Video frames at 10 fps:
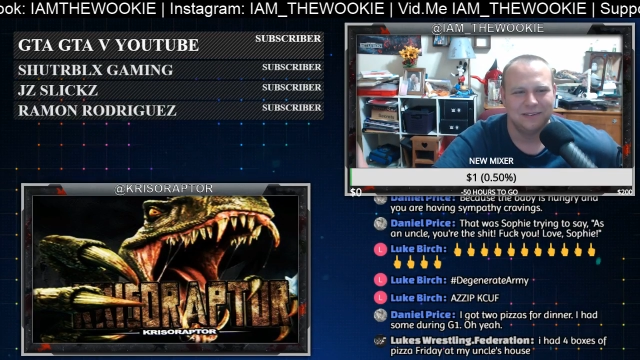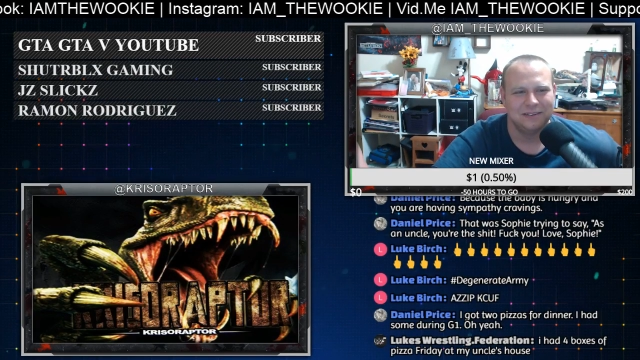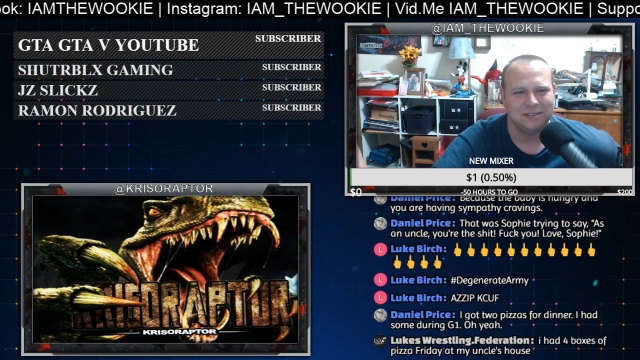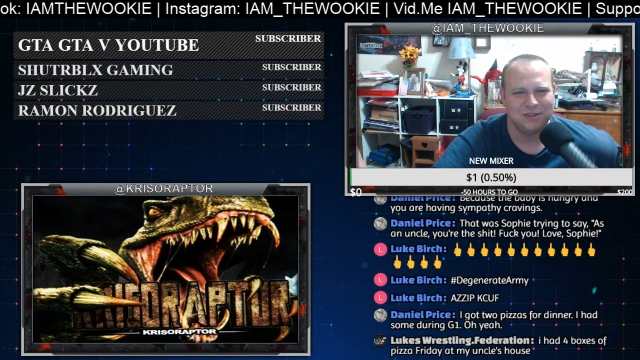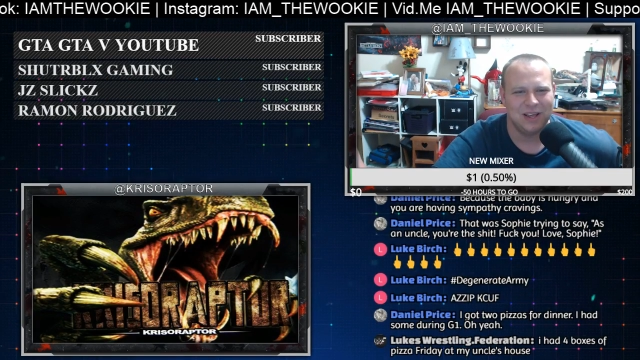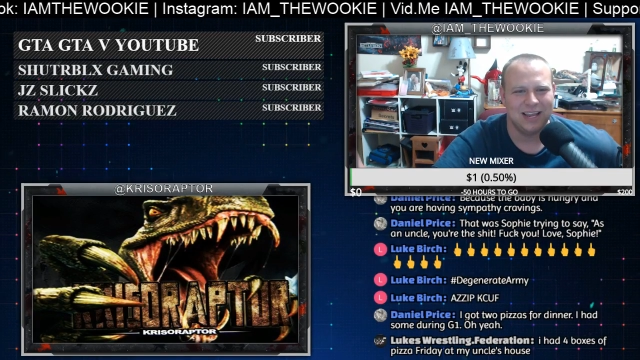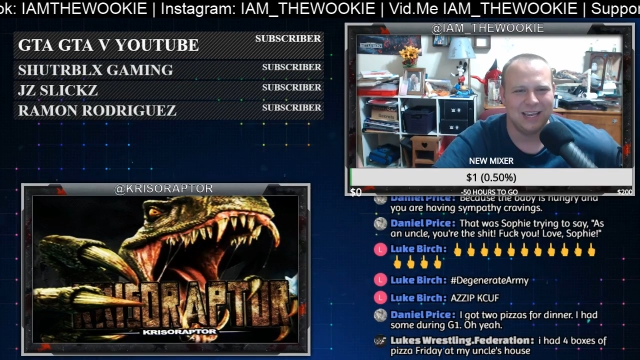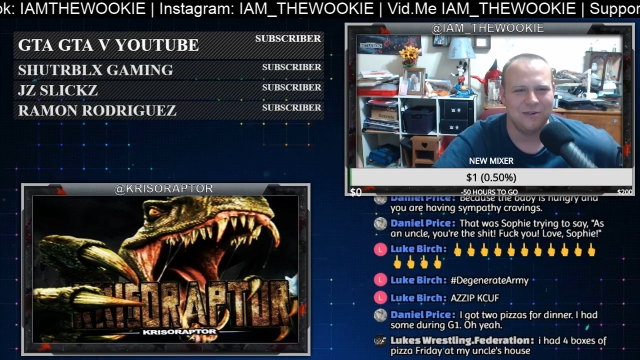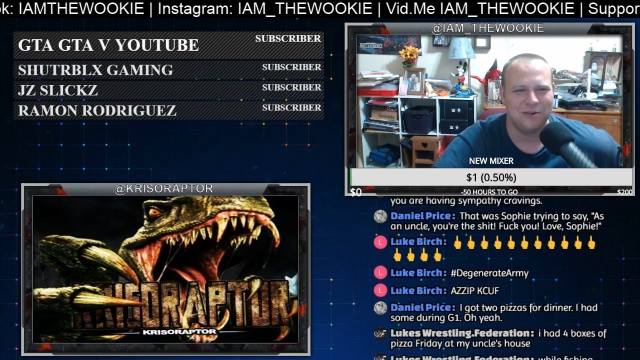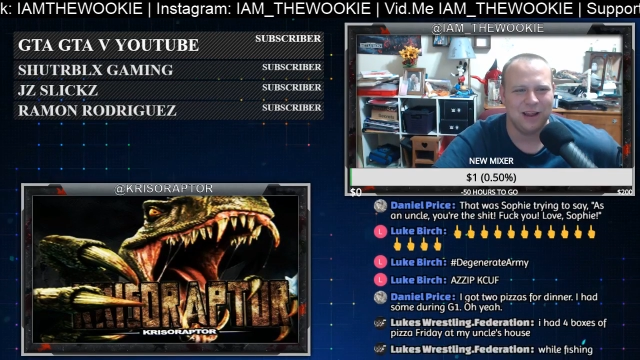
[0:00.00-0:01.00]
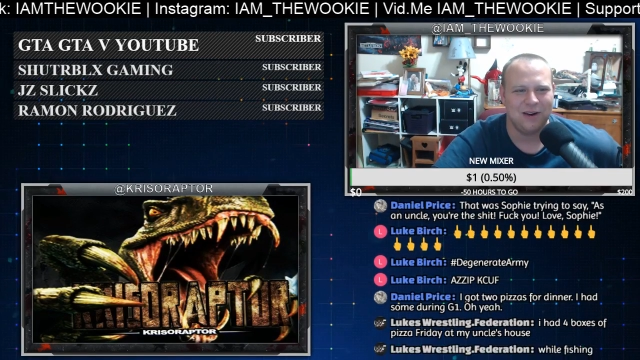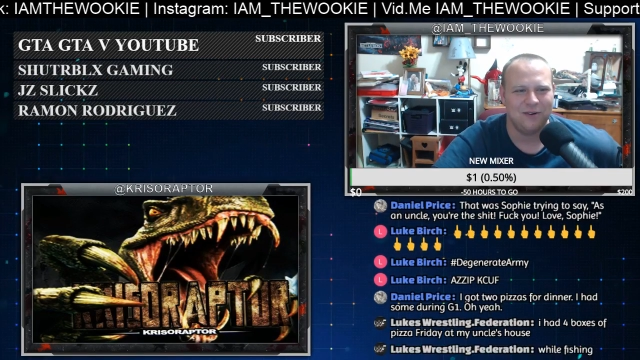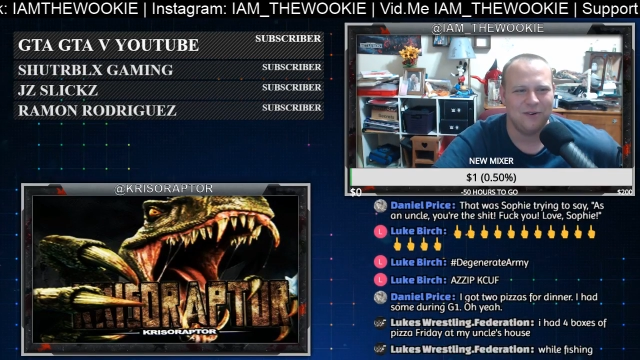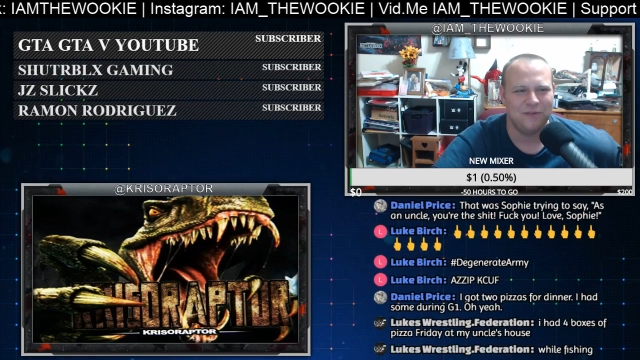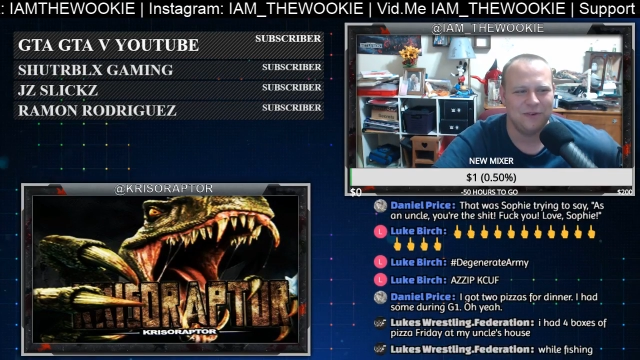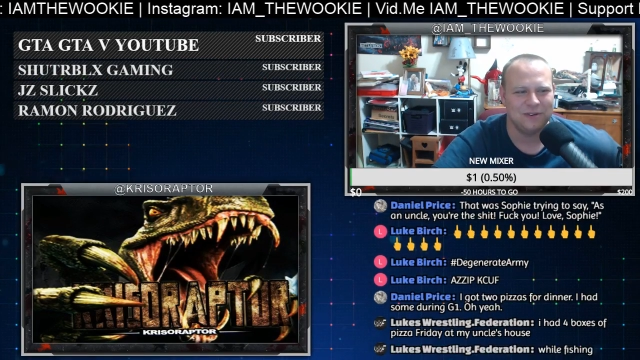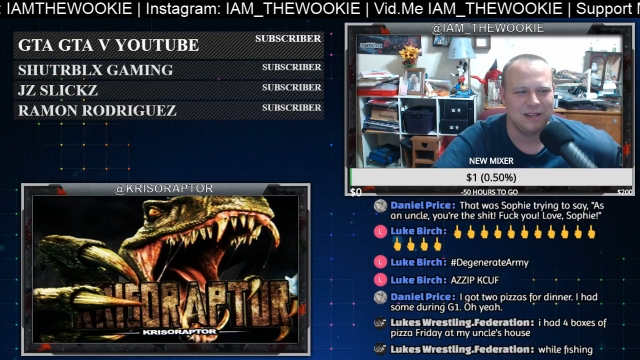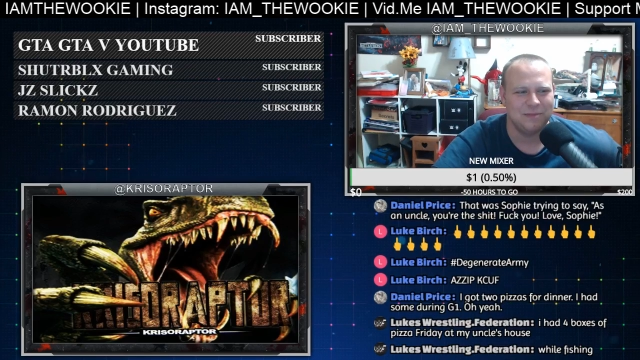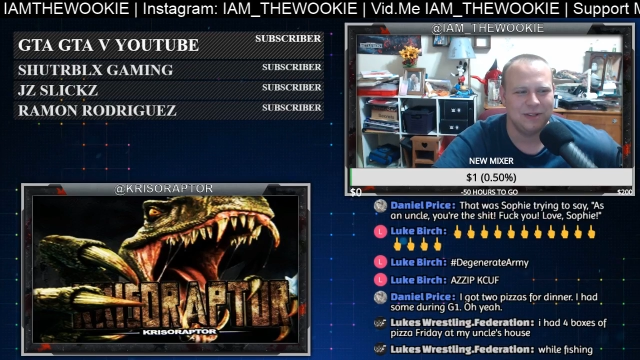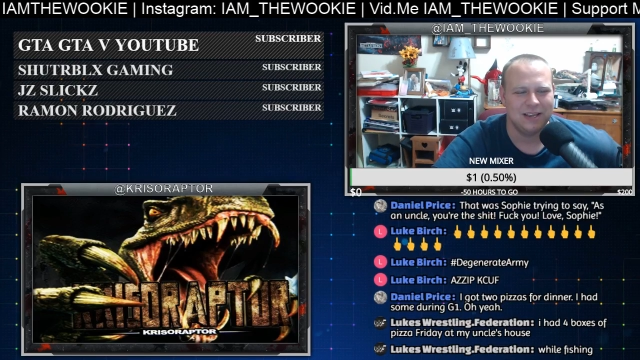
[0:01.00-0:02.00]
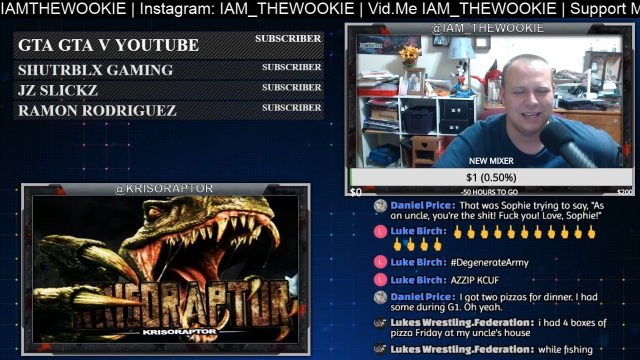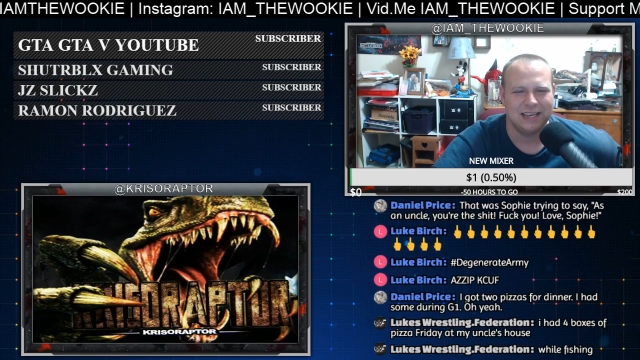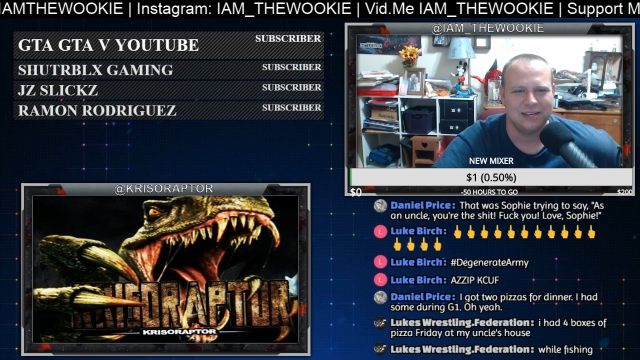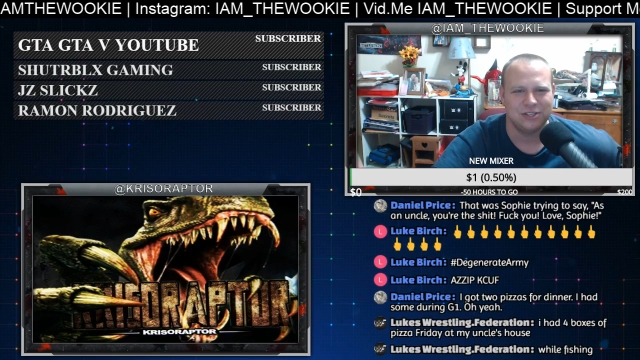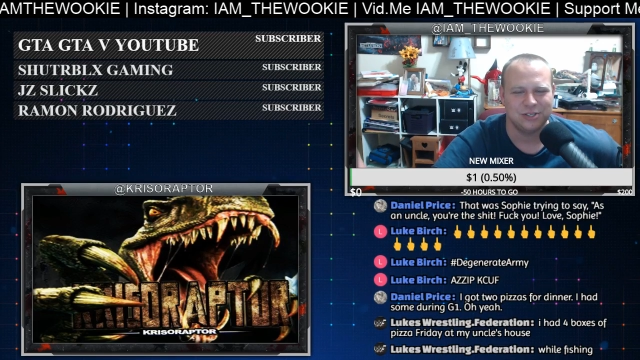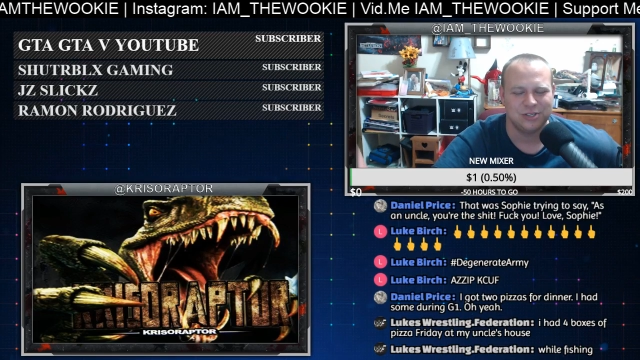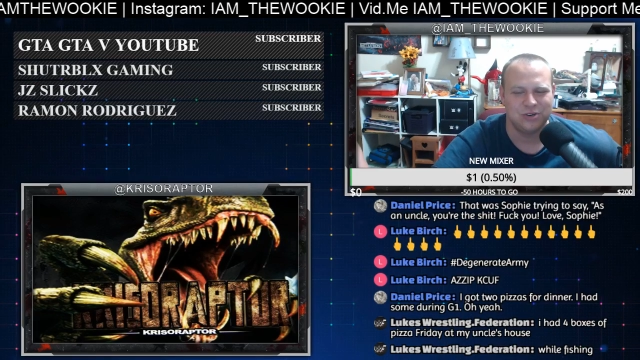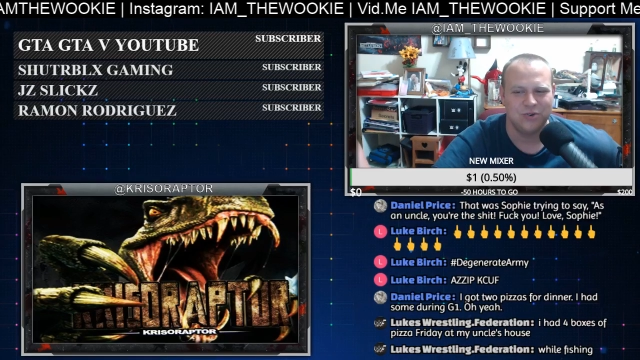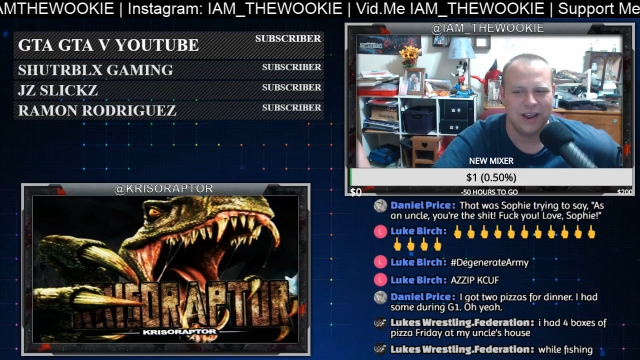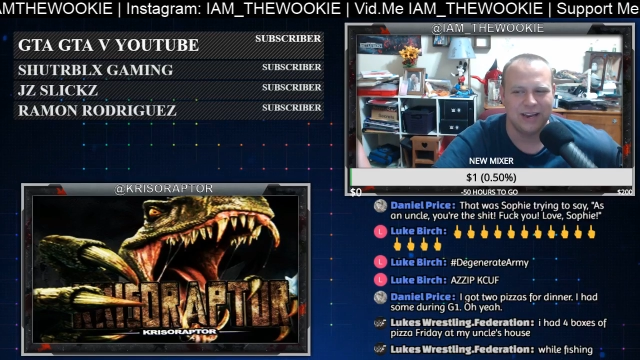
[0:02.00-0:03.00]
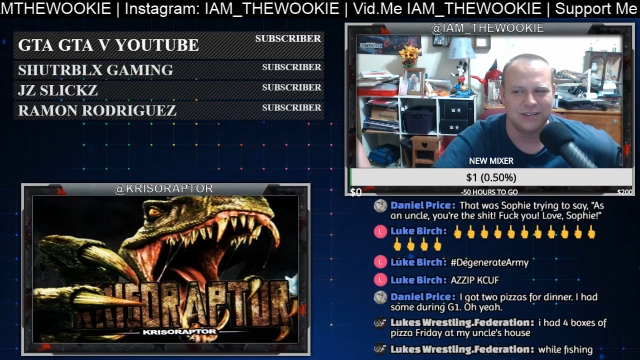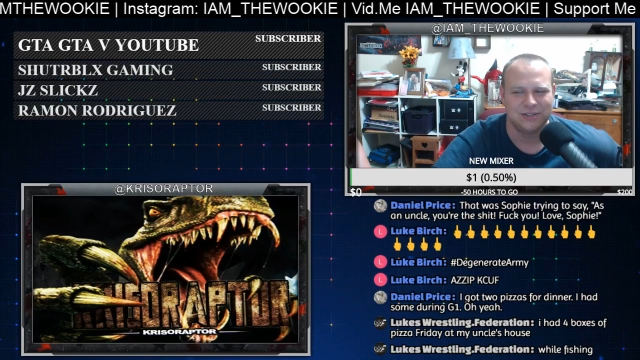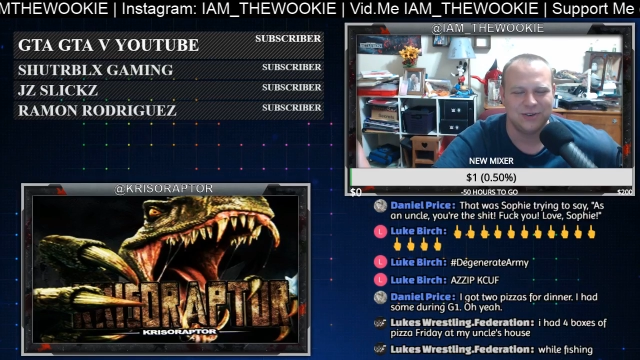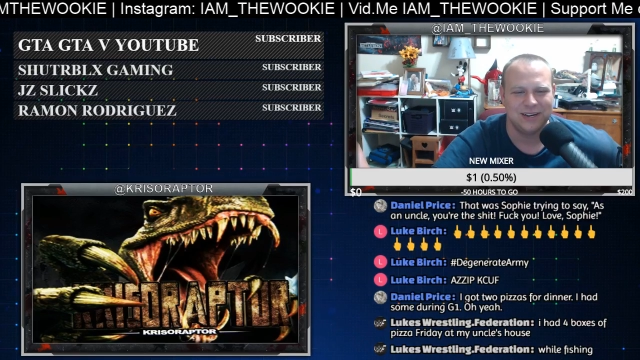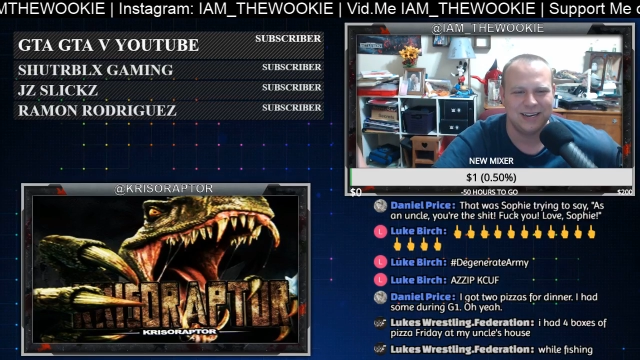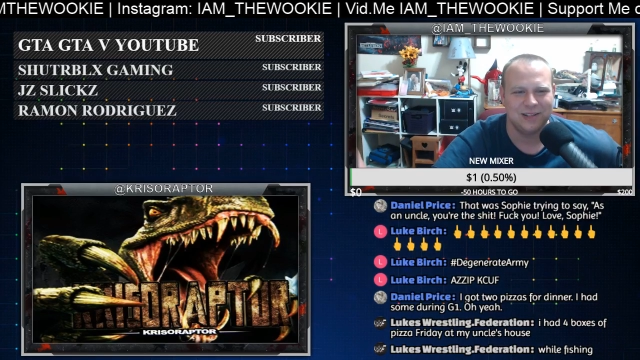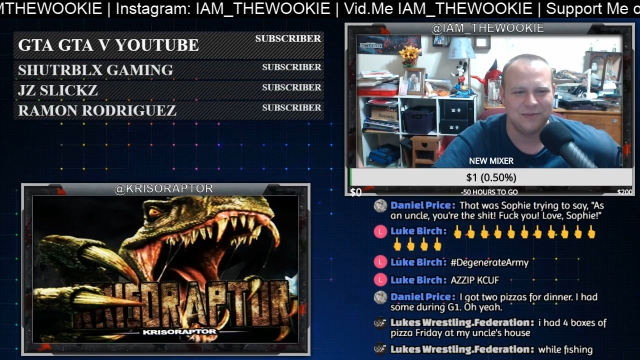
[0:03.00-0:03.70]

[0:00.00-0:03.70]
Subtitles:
So, like, he would... I don't know if he would, like, be like, get just too into it.